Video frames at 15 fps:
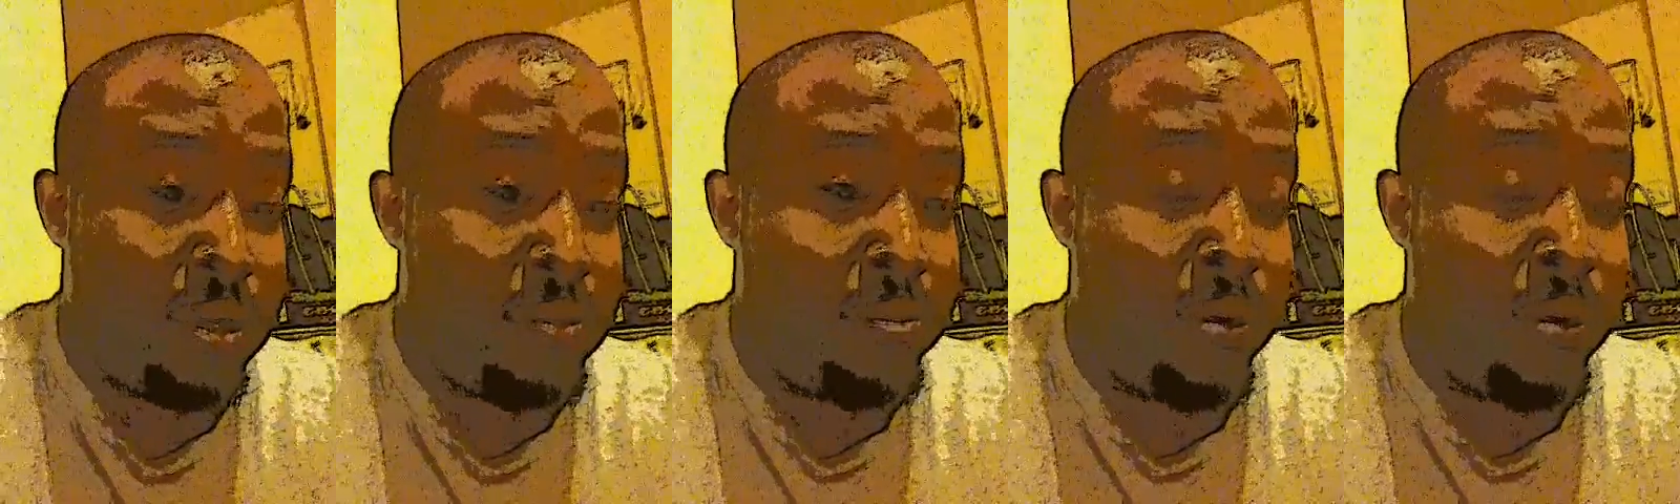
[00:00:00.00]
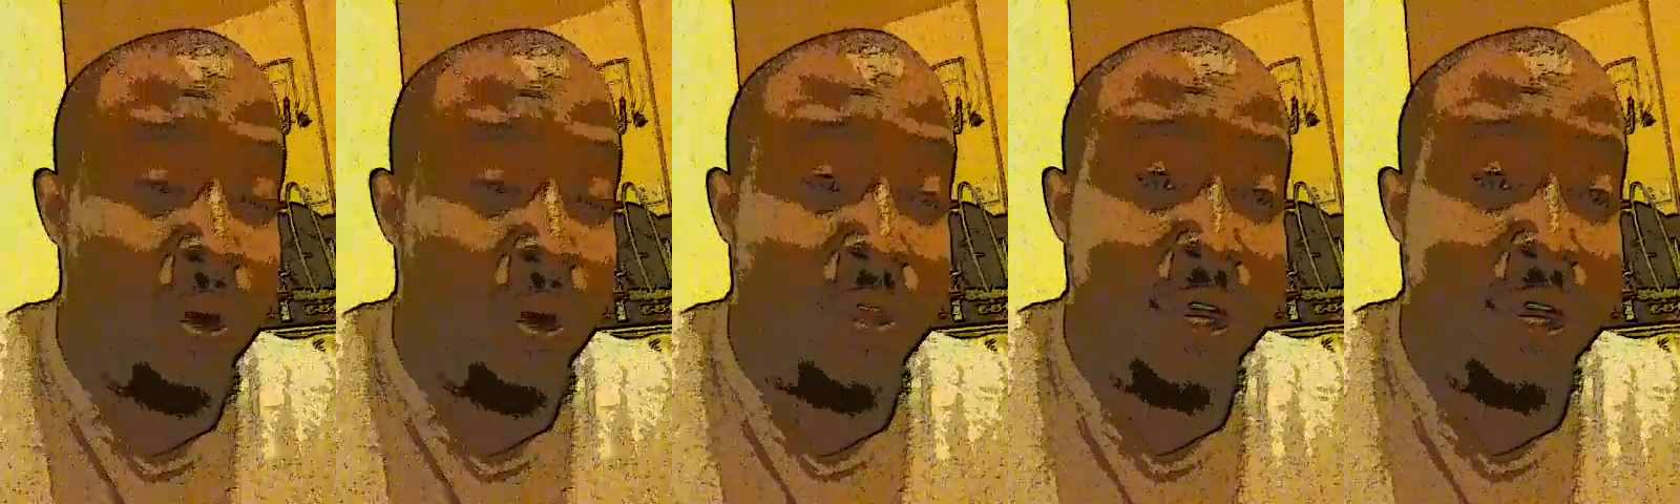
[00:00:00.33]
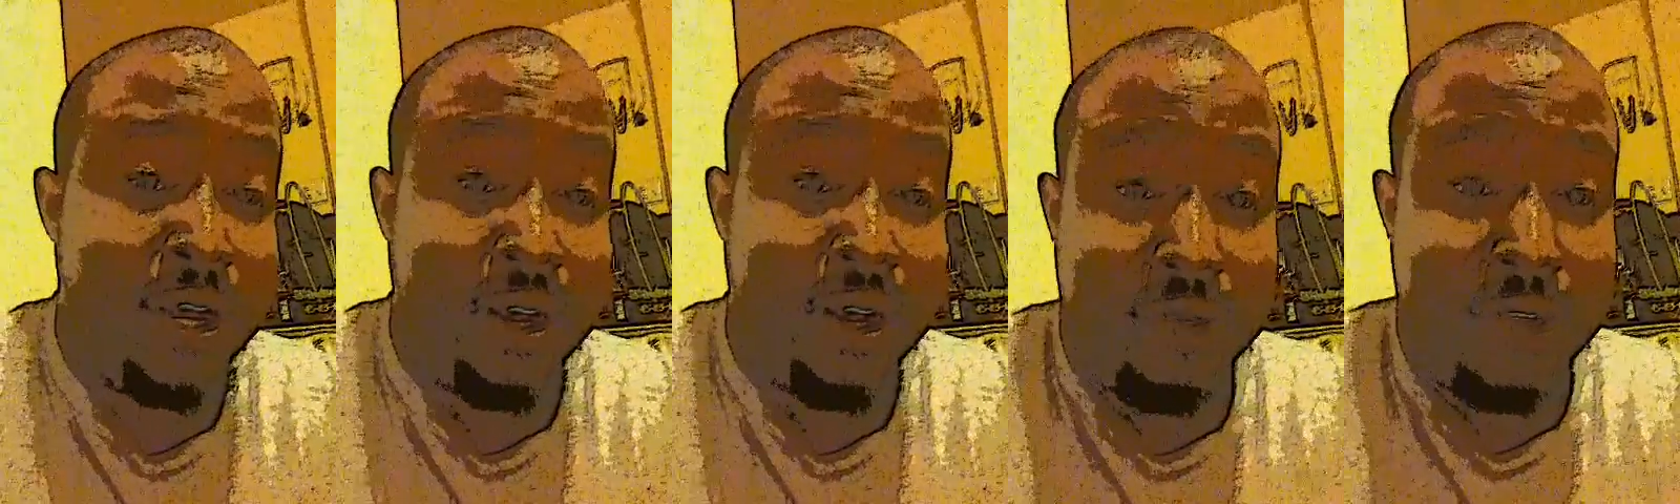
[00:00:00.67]
more than
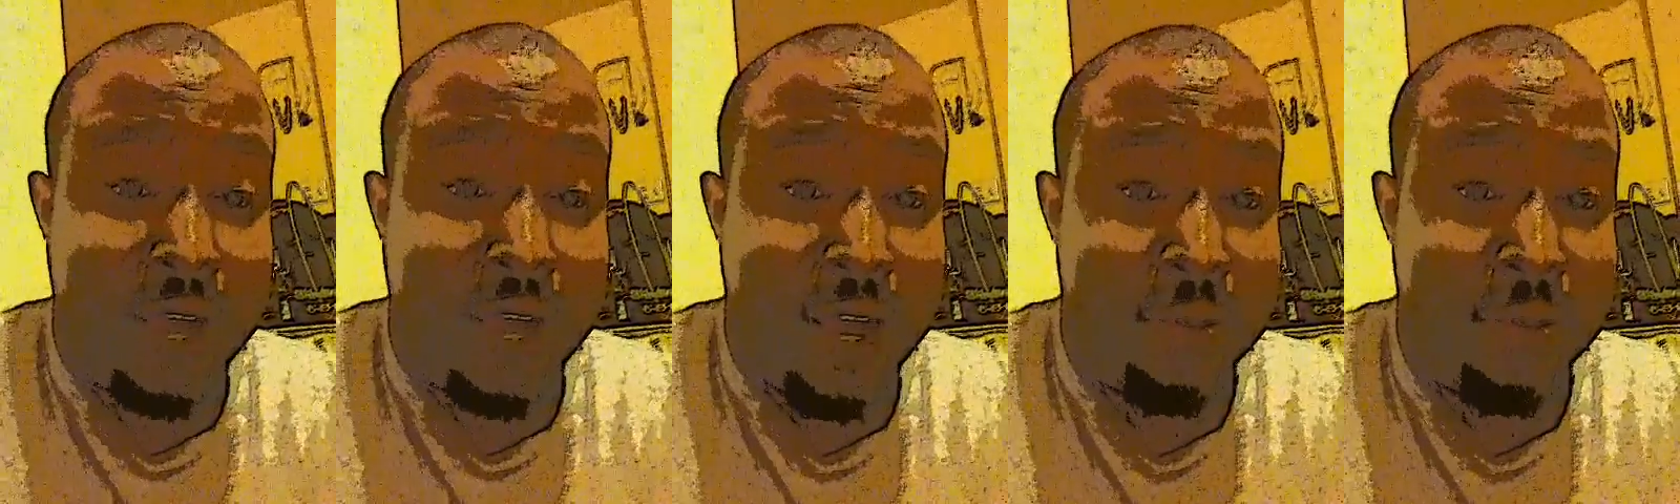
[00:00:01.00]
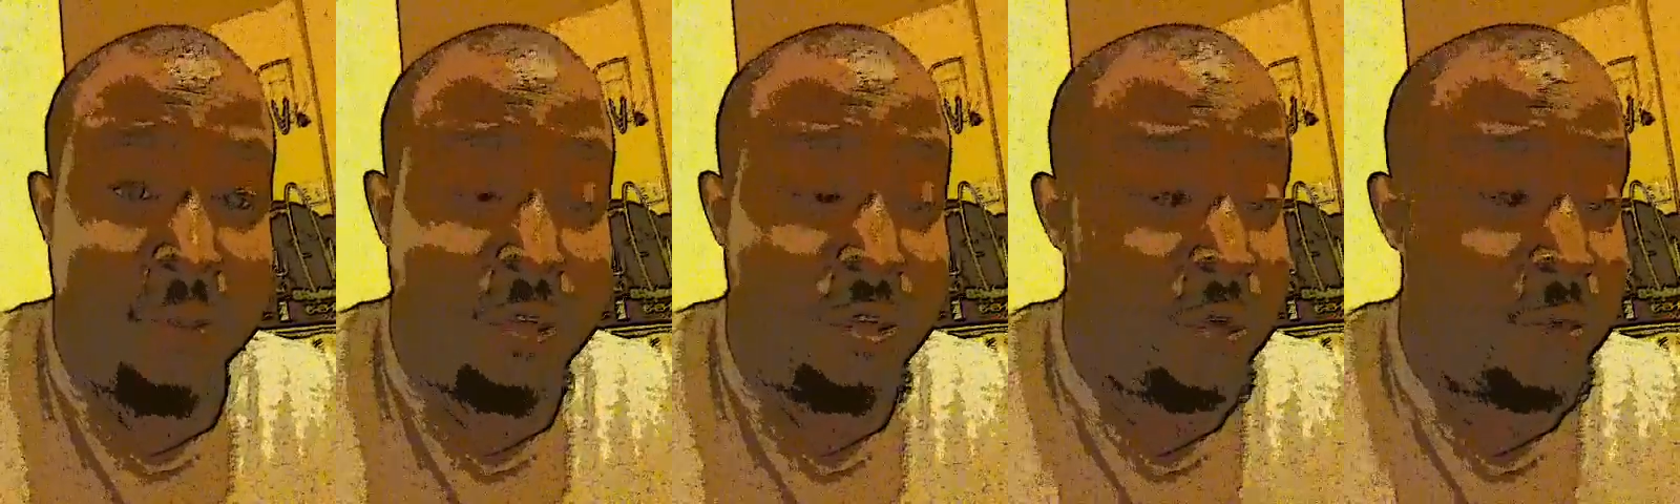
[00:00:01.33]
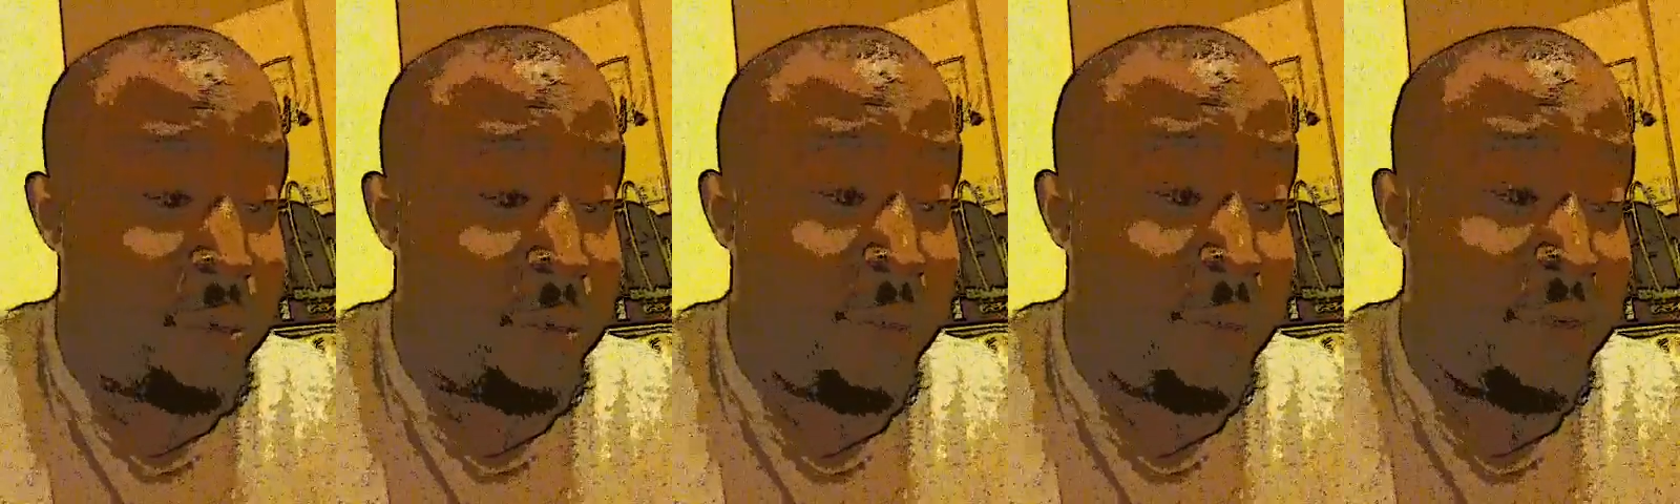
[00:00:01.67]
enough times.
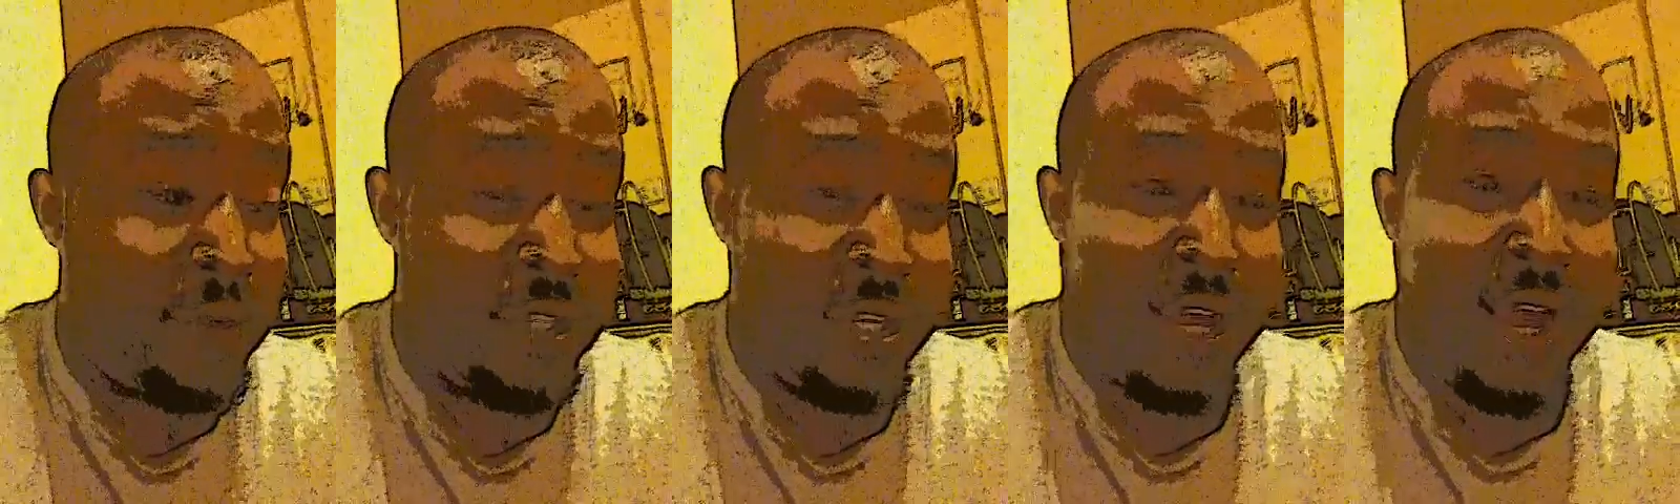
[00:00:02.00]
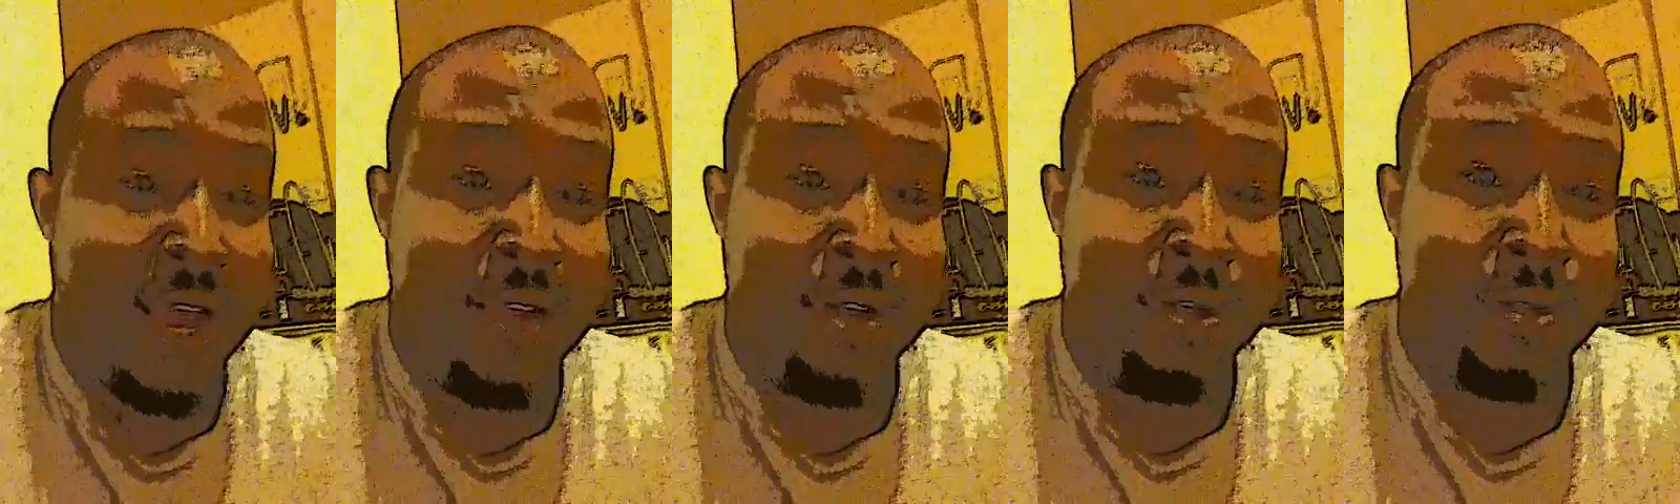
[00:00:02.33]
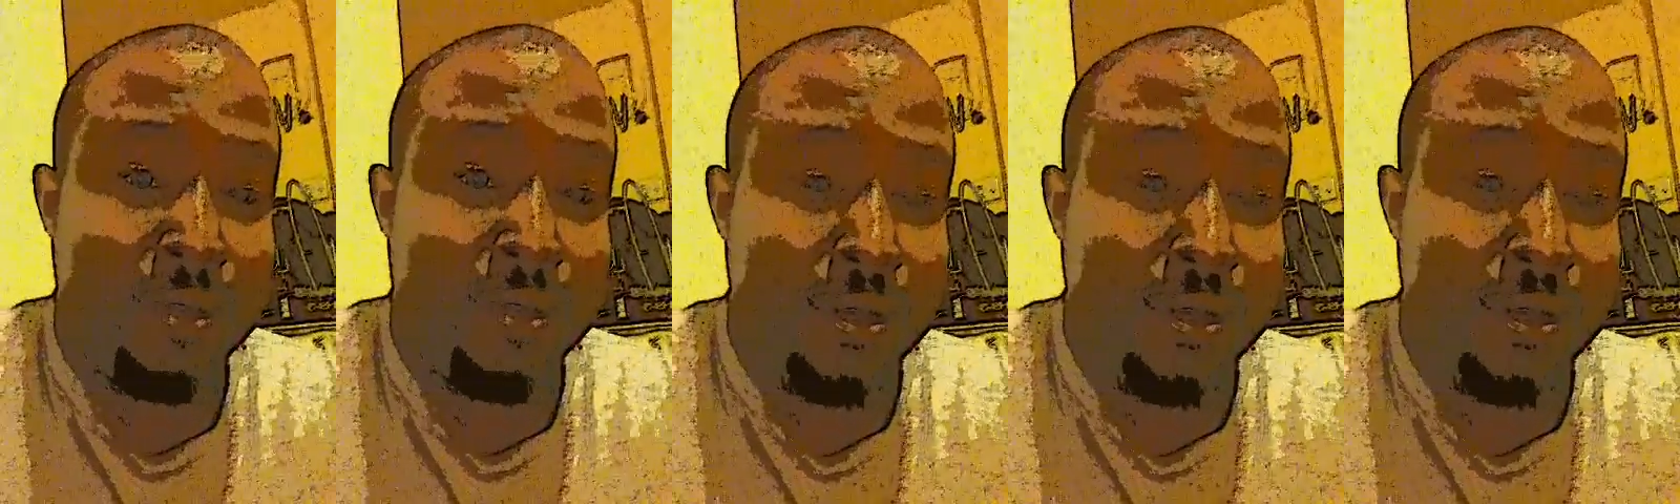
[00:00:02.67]
Stripped him of his title.